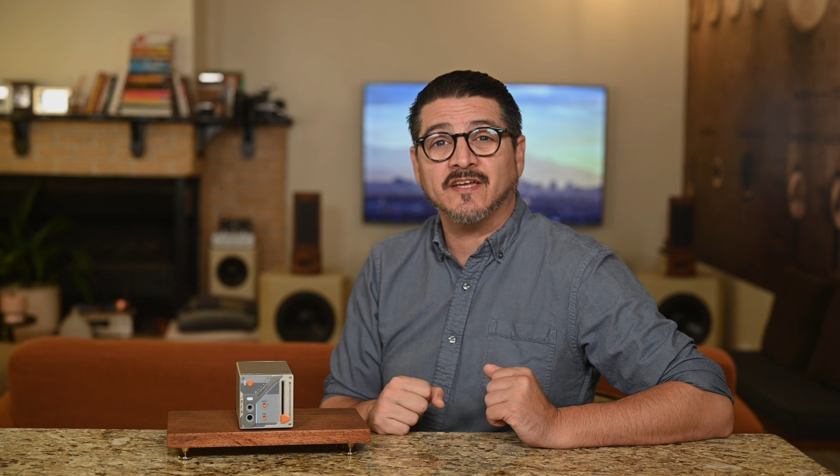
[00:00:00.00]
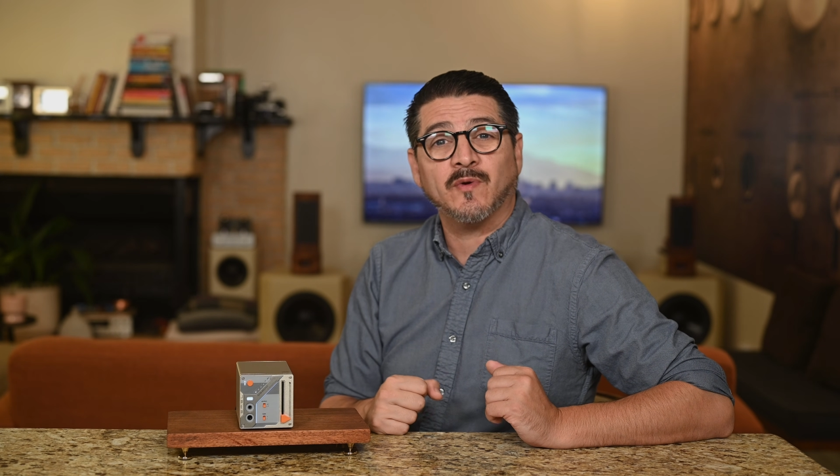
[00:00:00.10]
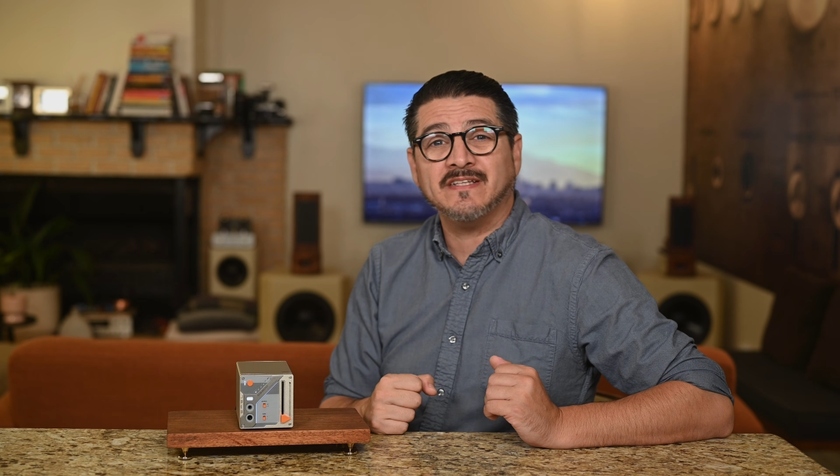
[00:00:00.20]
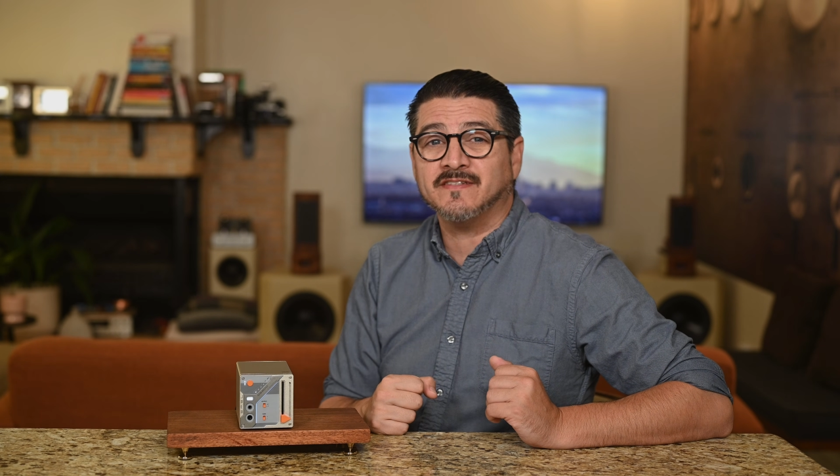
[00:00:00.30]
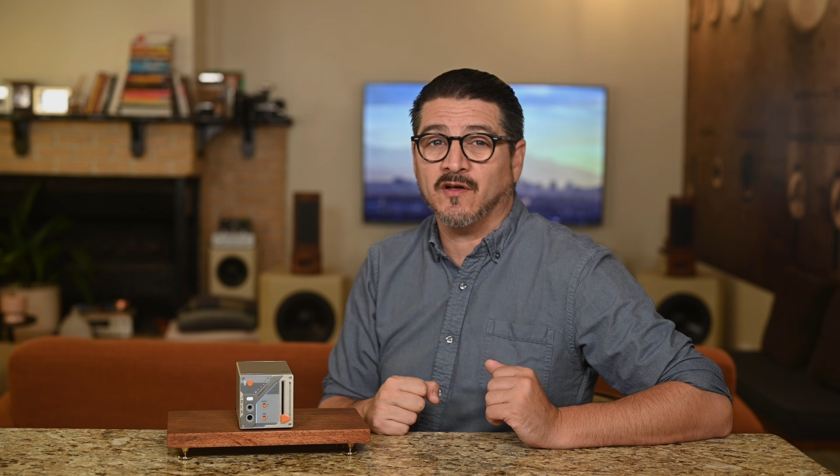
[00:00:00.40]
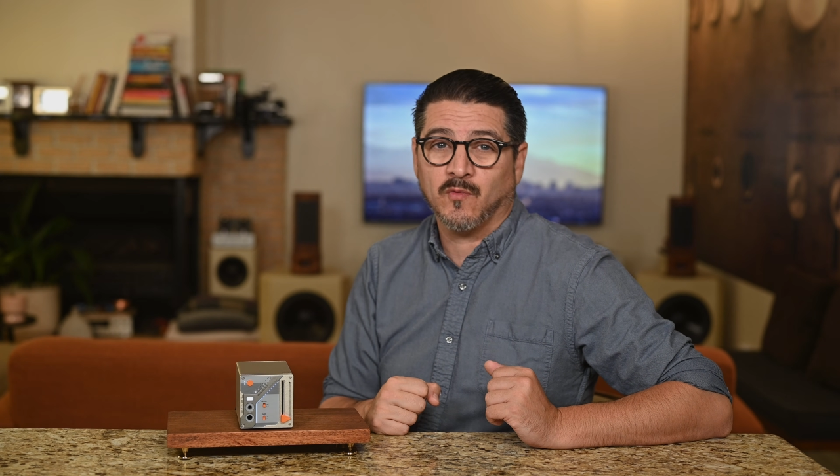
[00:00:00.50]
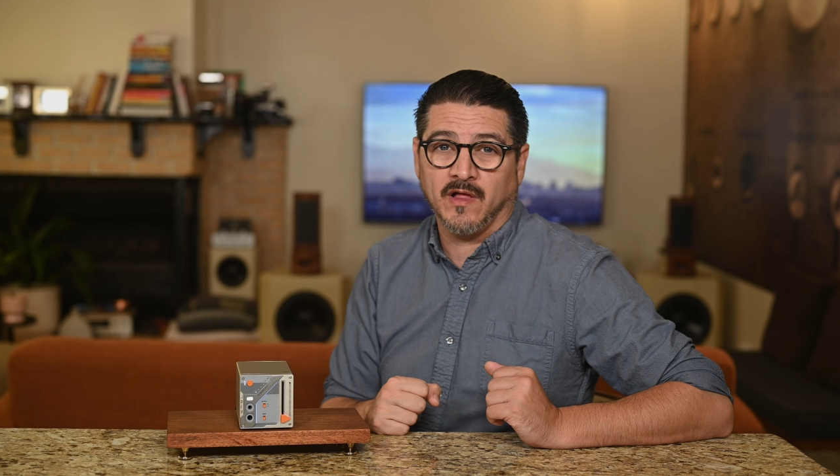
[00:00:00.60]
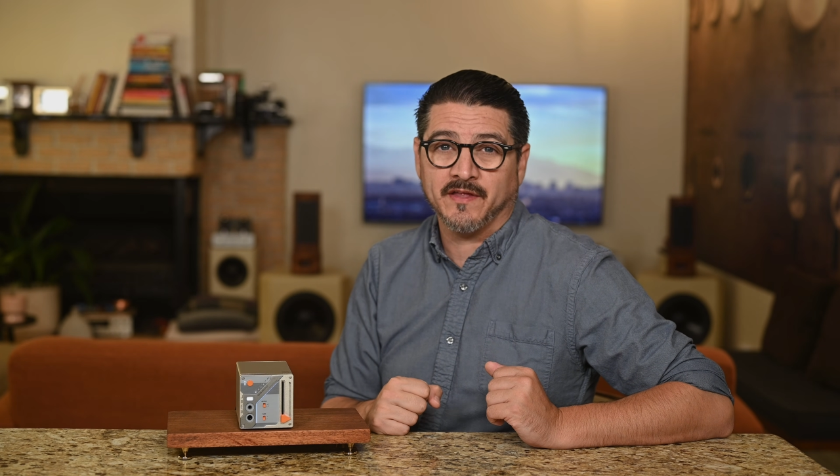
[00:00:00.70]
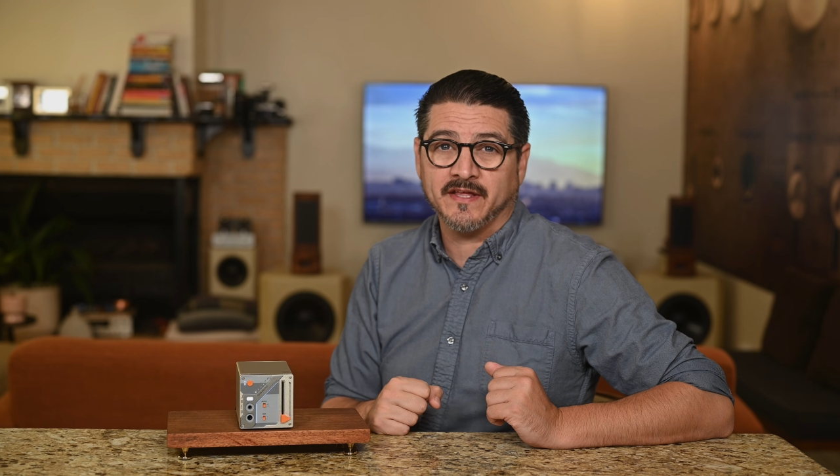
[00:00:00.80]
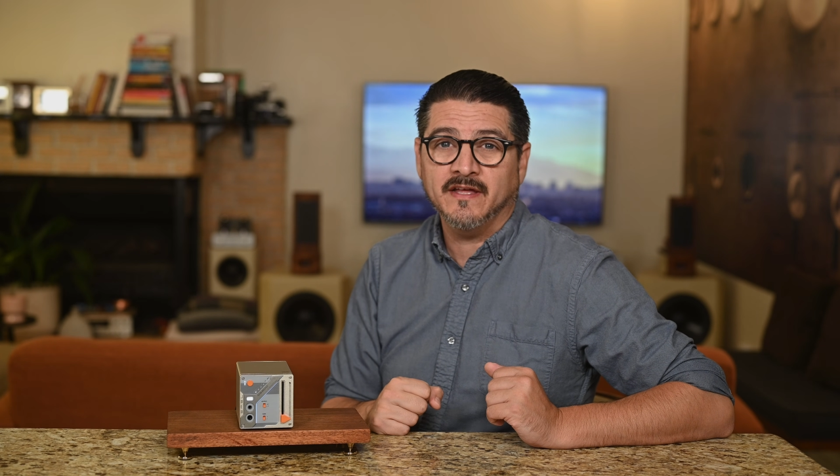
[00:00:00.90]
and great sound
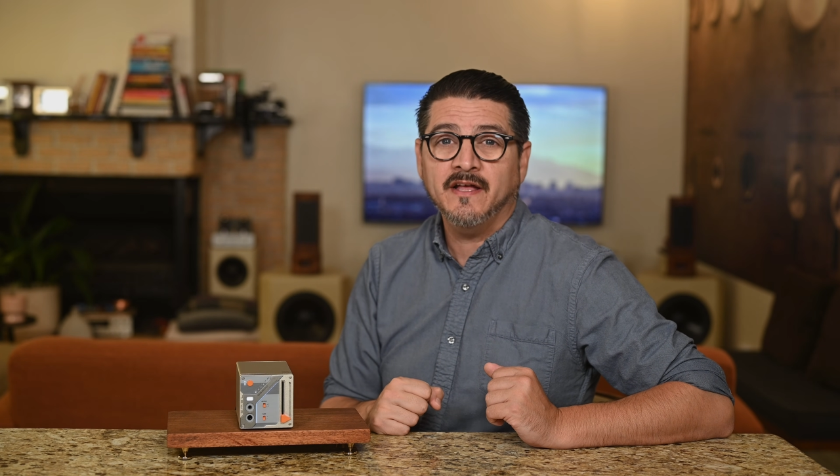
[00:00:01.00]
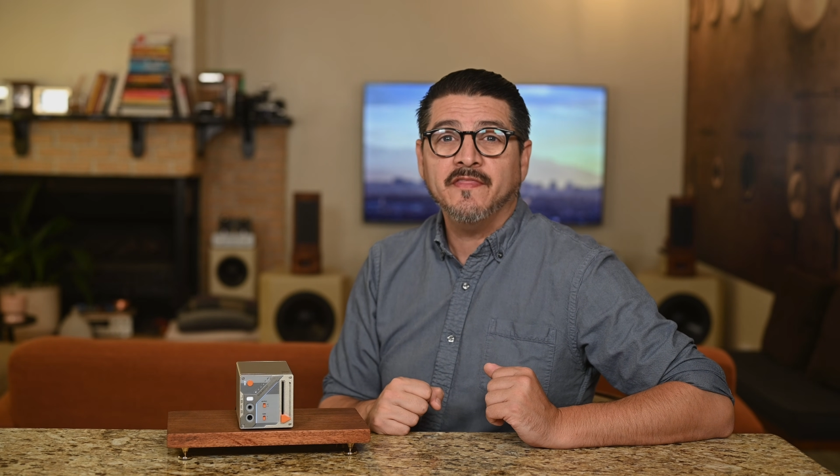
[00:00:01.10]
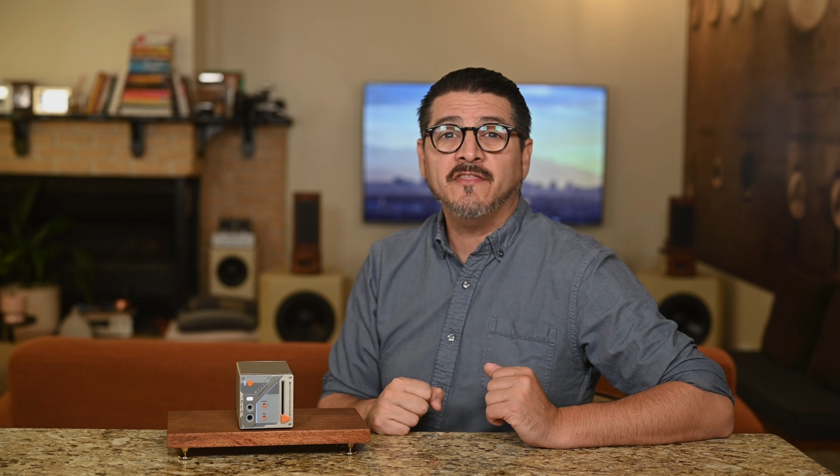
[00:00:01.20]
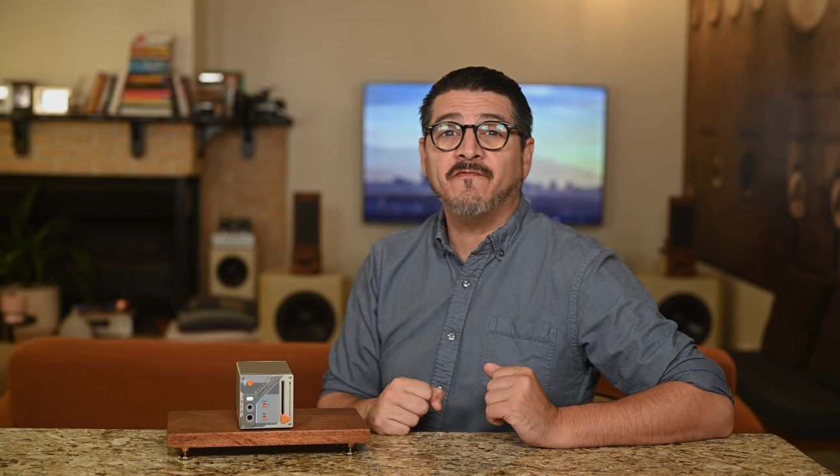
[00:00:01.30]
quality, the